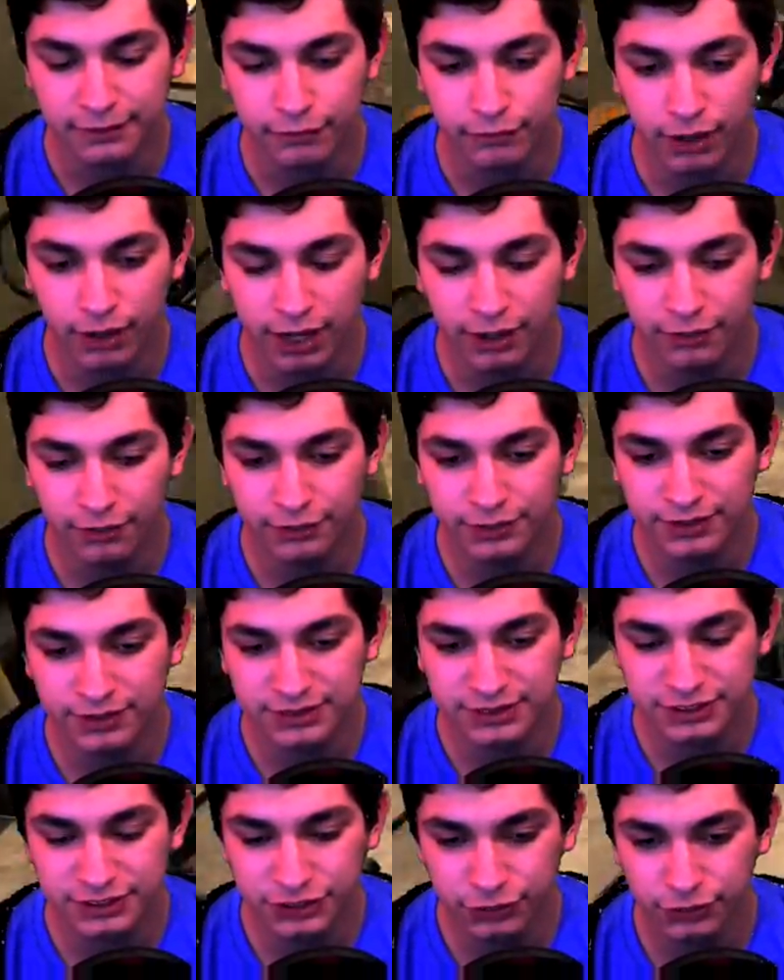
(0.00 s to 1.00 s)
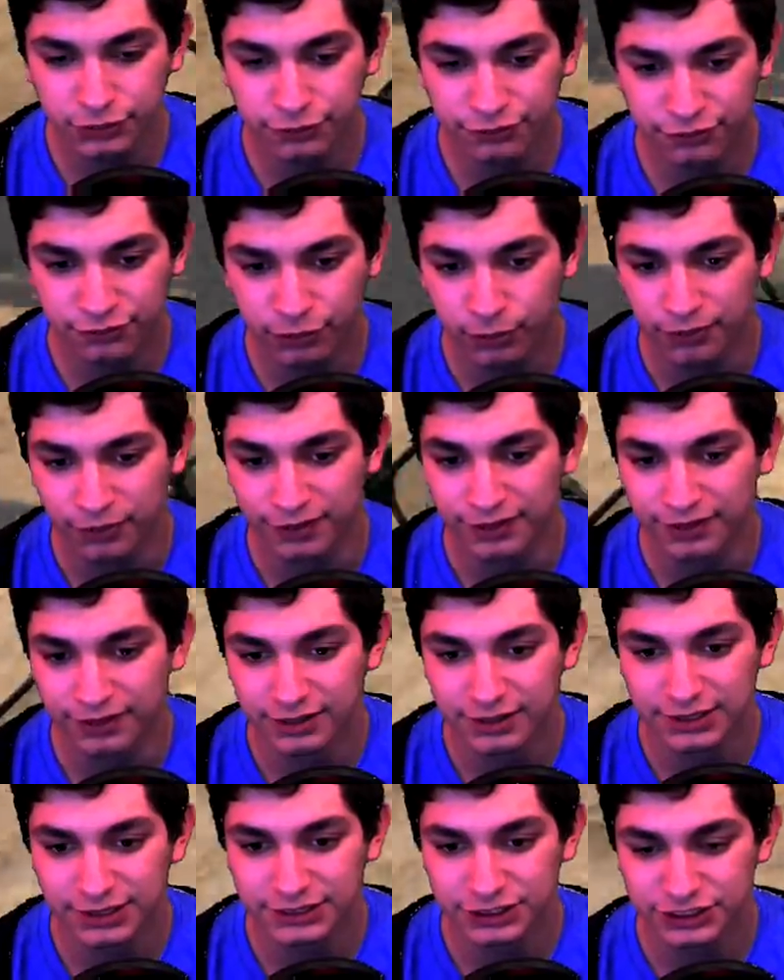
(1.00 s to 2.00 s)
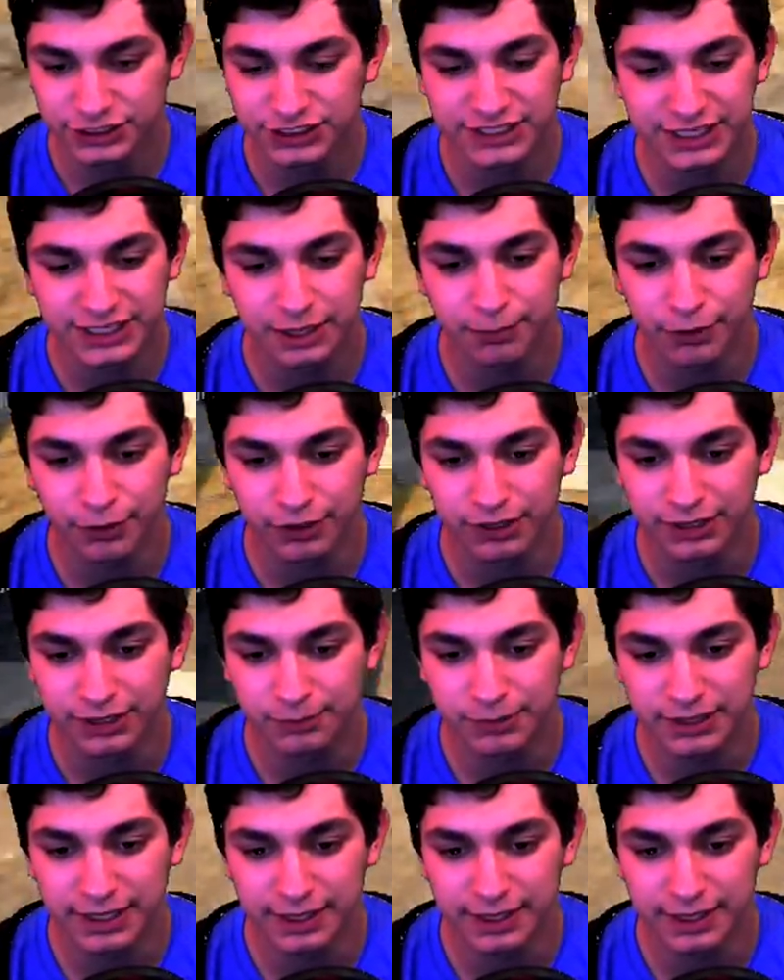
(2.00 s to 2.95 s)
around 2 to 4 just to get up early to play